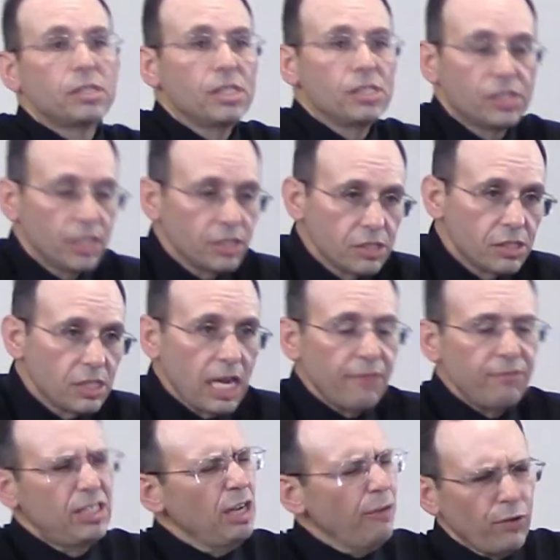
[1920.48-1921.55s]

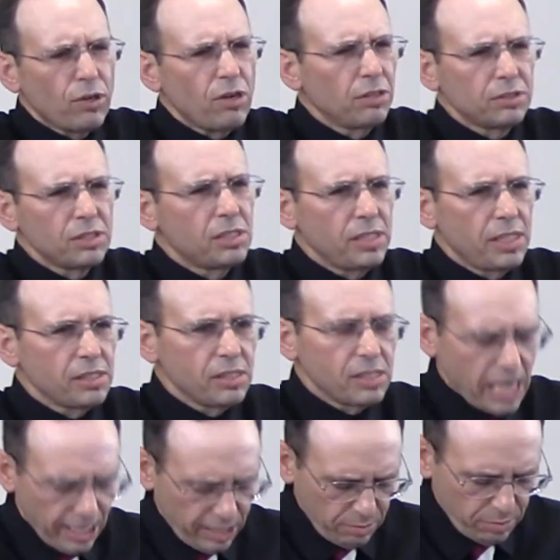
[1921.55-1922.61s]
difficult decisions
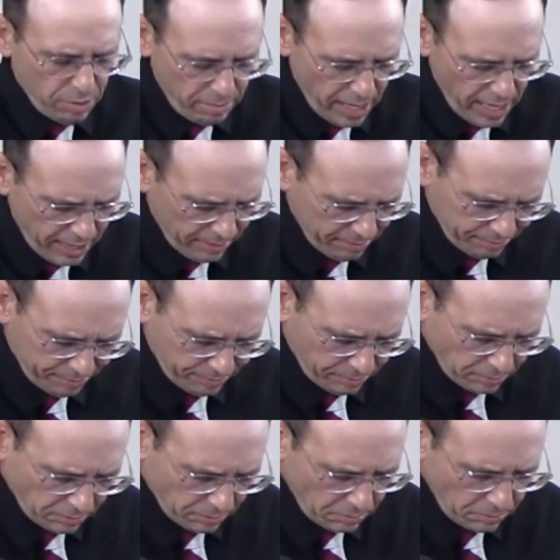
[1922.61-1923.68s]
have to be made.
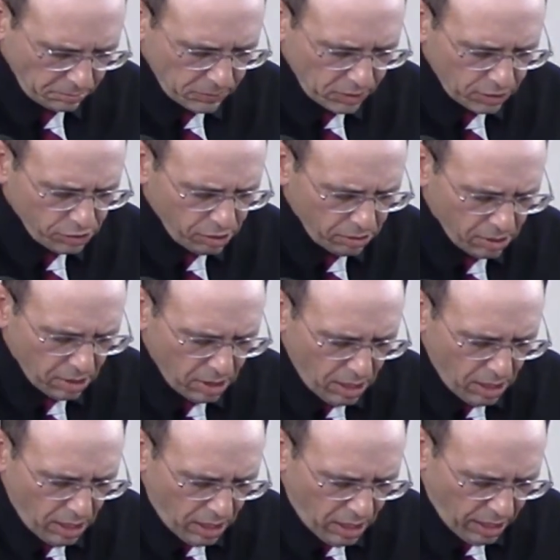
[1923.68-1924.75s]
So
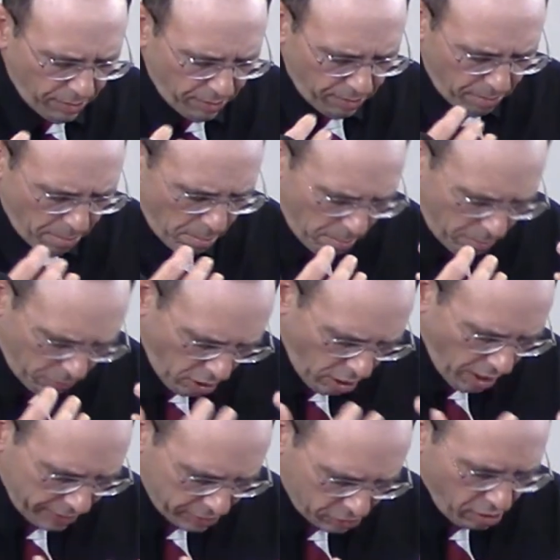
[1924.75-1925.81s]

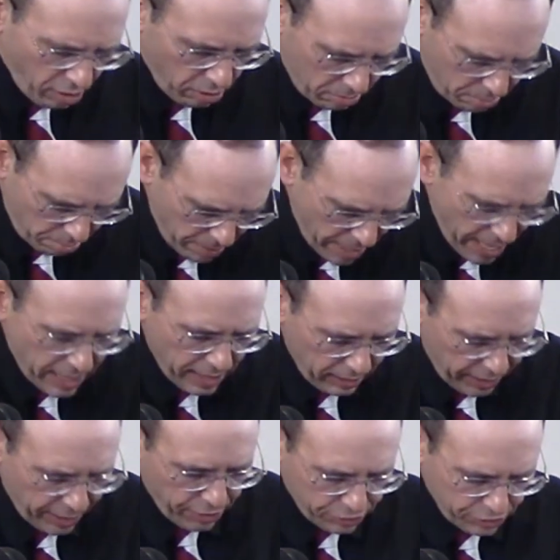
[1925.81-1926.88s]
God has called men in
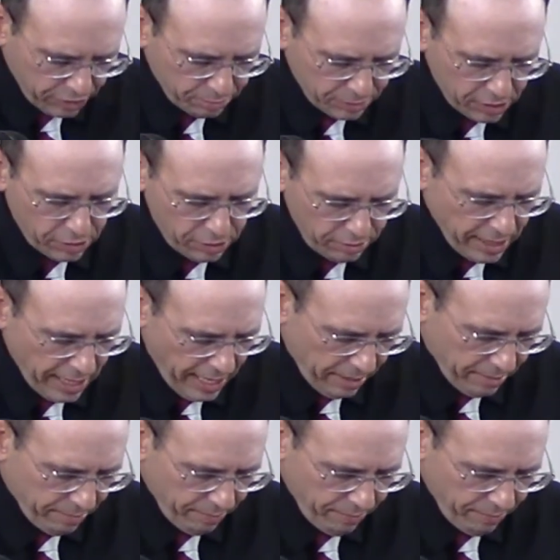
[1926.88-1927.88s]
leadership to do that.